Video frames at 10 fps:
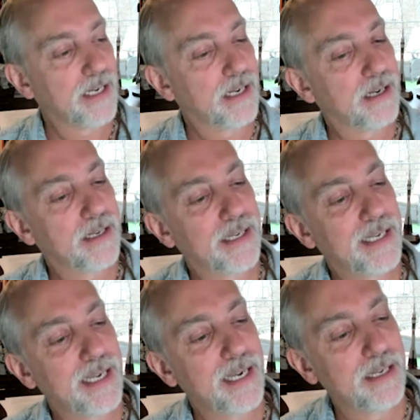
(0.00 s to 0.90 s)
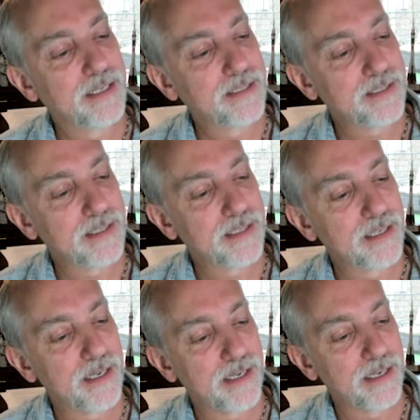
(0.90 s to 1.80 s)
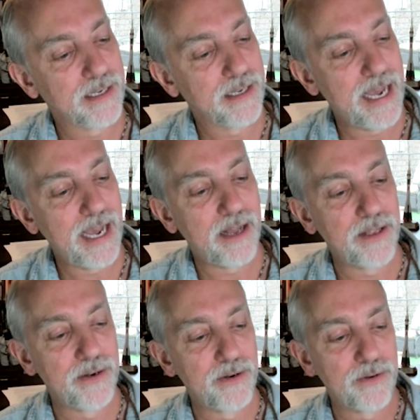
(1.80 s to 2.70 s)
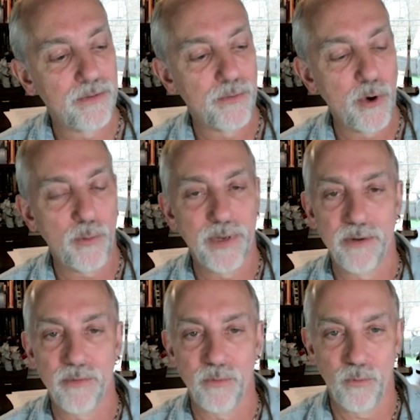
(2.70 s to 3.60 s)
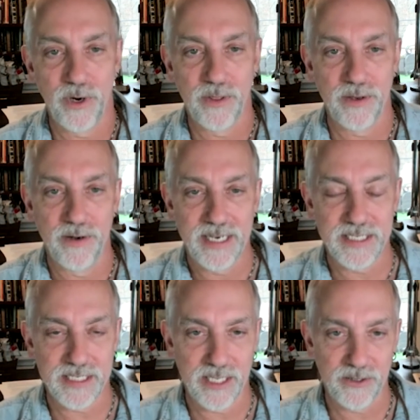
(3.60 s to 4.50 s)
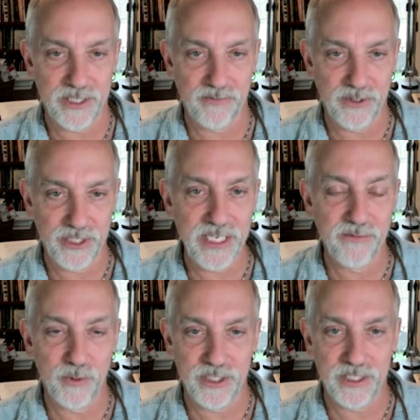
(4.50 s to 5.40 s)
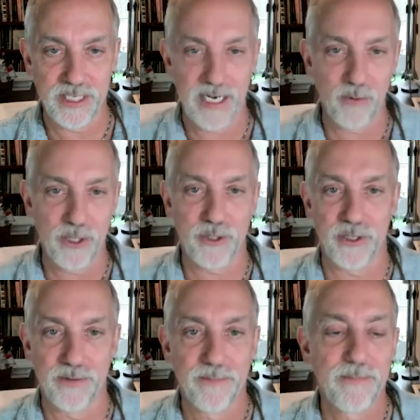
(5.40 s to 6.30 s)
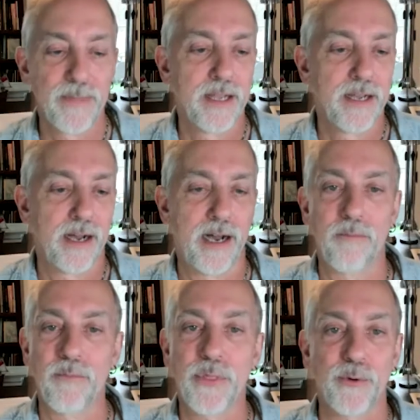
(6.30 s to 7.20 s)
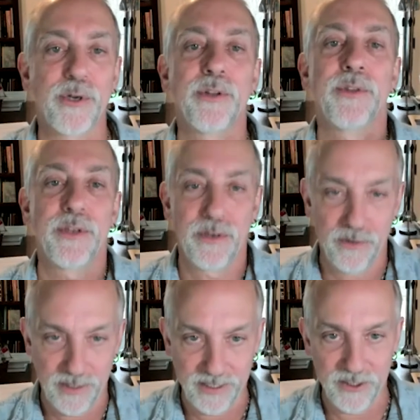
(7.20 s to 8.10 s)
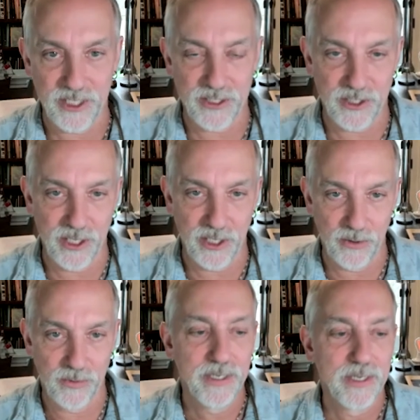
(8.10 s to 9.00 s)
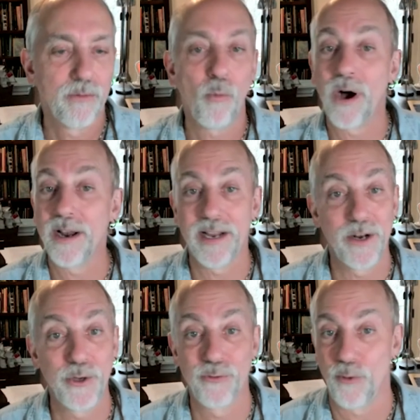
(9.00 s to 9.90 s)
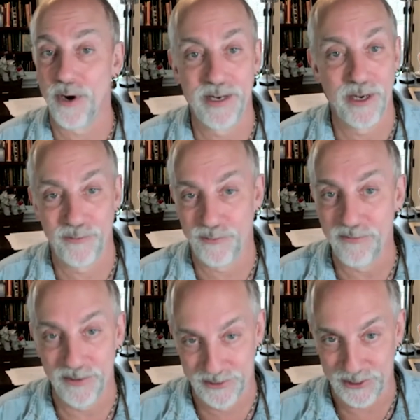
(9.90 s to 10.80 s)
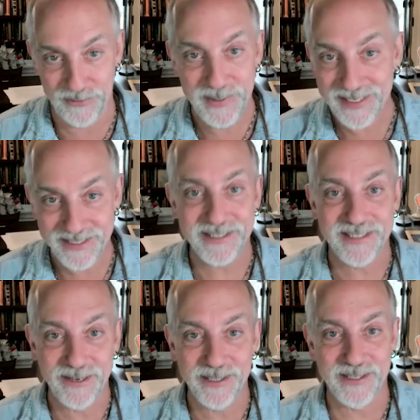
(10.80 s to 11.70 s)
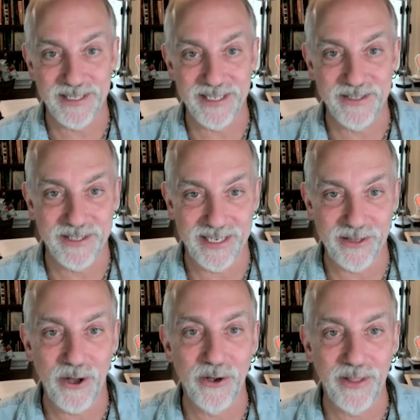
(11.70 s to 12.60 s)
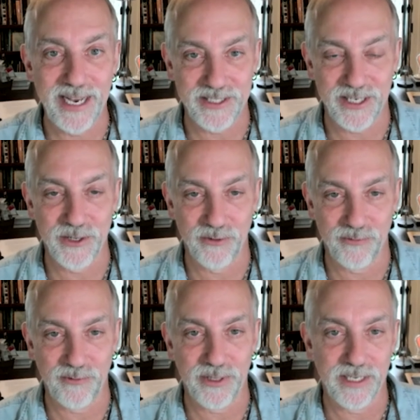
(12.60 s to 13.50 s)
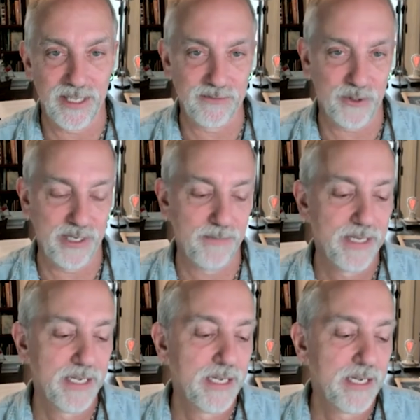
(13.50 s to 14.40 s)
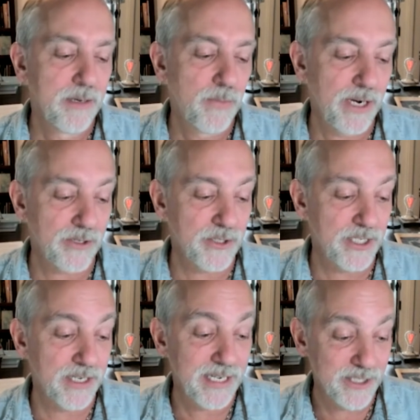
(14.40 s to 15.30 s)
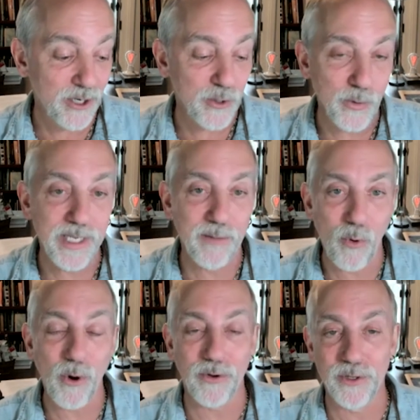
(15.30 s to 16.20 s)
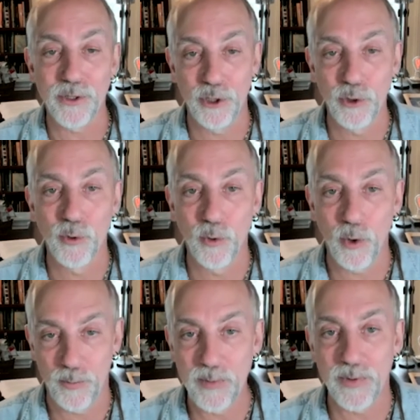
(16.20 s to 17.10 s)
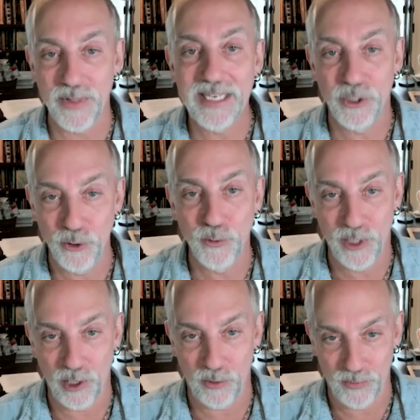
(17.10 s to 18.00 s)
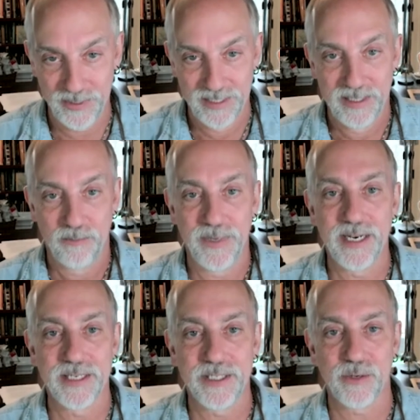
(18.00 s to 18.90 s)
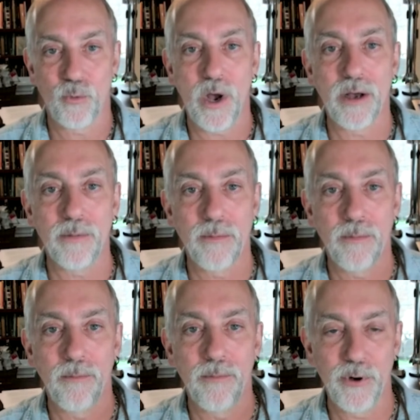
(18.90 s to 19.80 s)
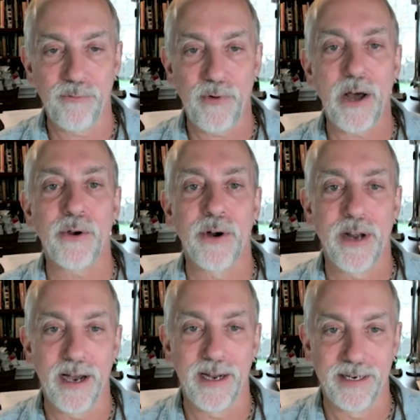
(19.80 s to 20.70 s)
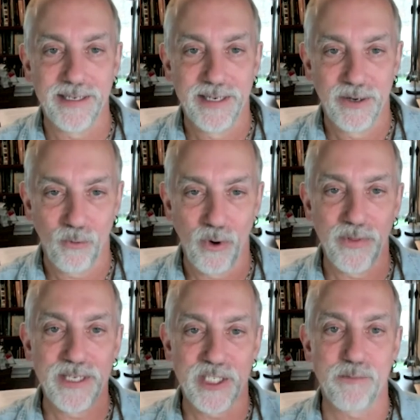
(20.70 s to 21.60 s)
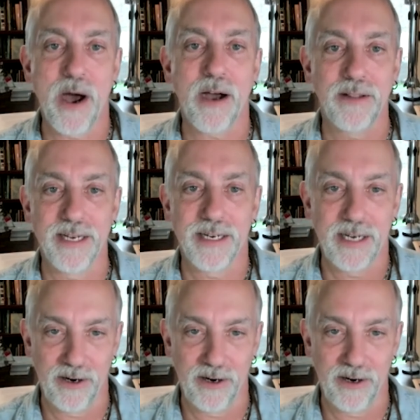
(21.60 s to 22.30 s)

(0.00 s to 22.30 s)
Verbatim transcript: Uh, and uh, Alan wrote me one of the nicest letters I've received, which he said, Hey, Richard, I'm thrilled that you're getting this chance to go. One, I know you've wanted to go forever. So, I mean, it's, you know, it's, it's at long last. I know you're fulfilling a life dream. But he also said, it's also really important that you or people like you go because while your father and I were these Spock-like